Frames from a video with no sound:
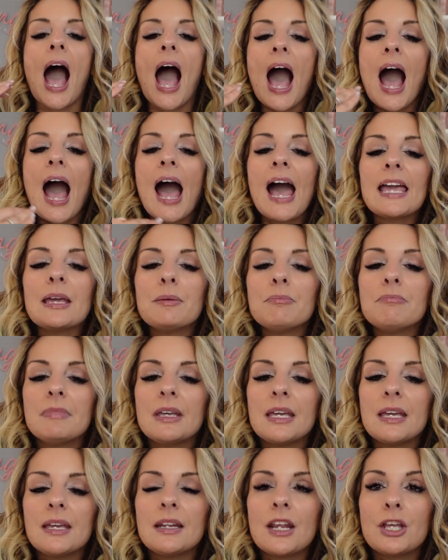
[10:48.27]
I
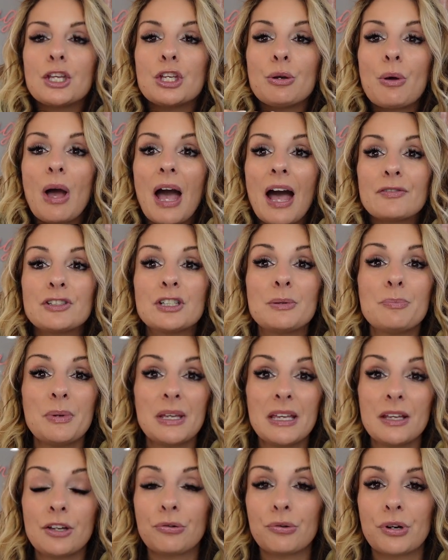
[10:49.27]
mean, you have to
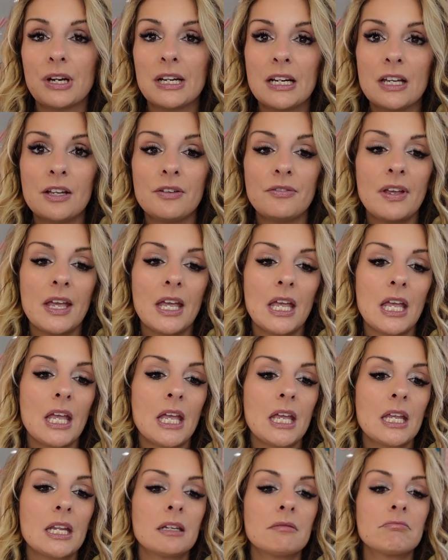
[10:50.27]
be creative
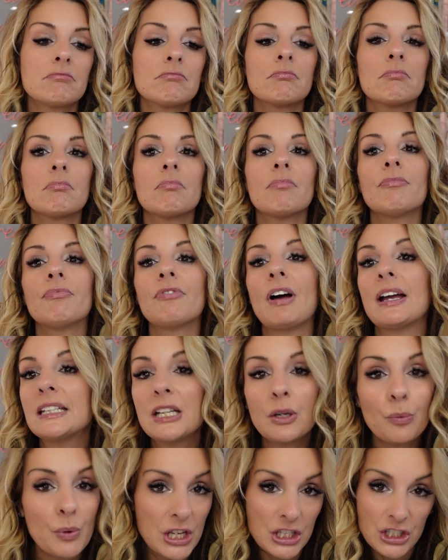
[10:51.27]
in
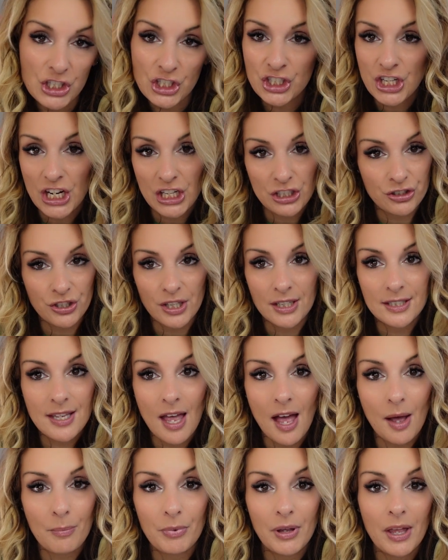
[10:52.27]
finding ways to change things
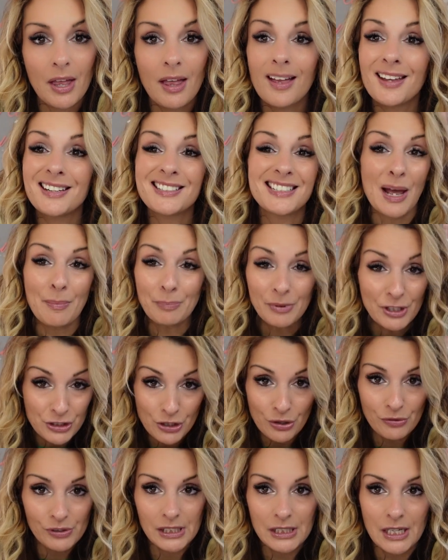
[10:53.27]
up. Templates
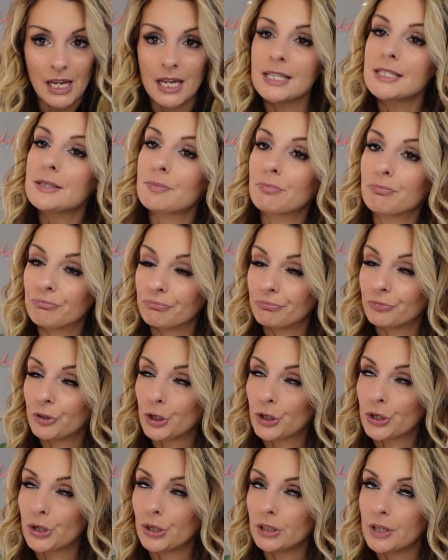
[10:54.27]
are really nice.
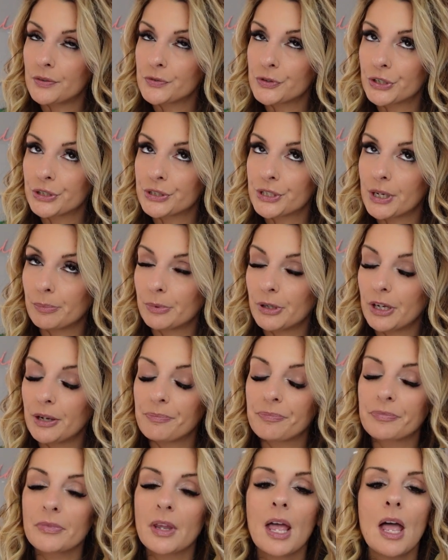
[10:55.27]
Your girl loves a good template.
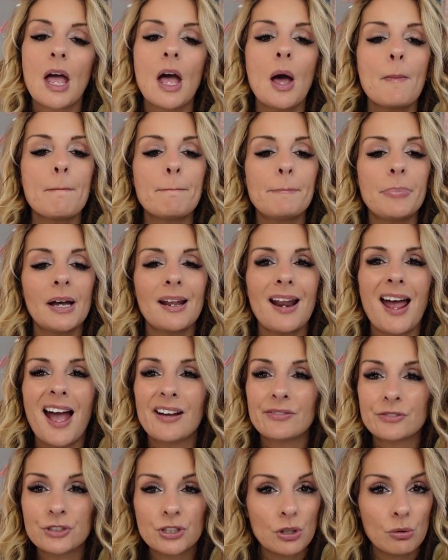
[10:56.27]
But
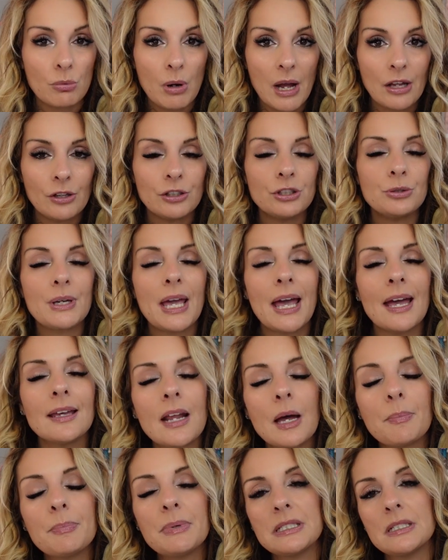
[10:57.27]
after a while, you
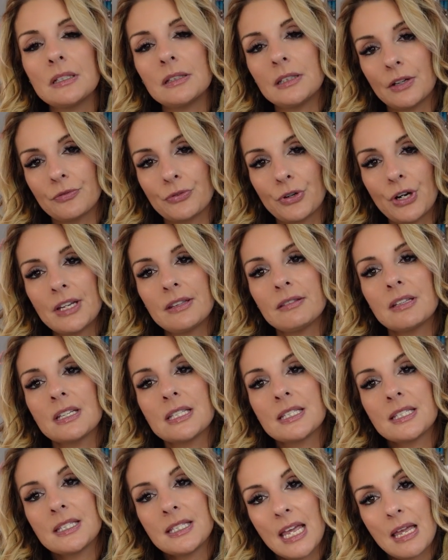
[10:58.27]
cannot be delivering the
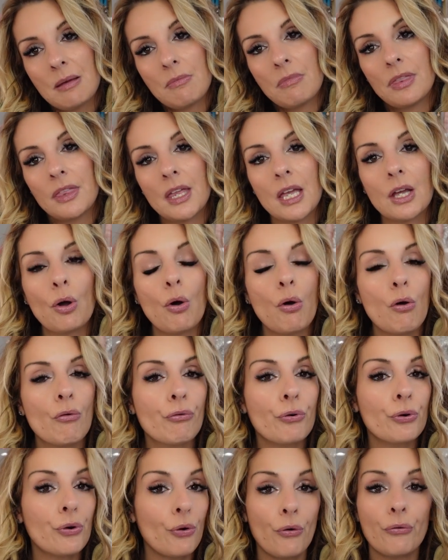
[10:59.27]
same thing
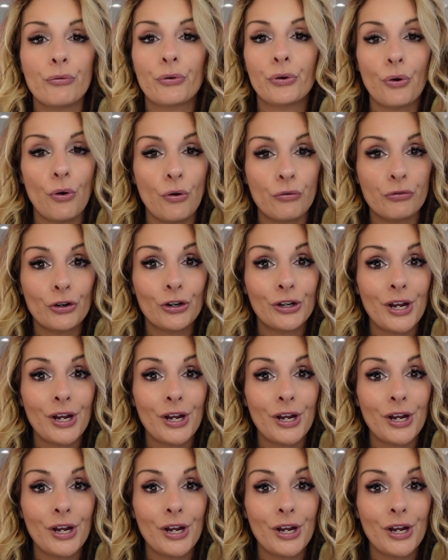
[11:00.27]
over and over and over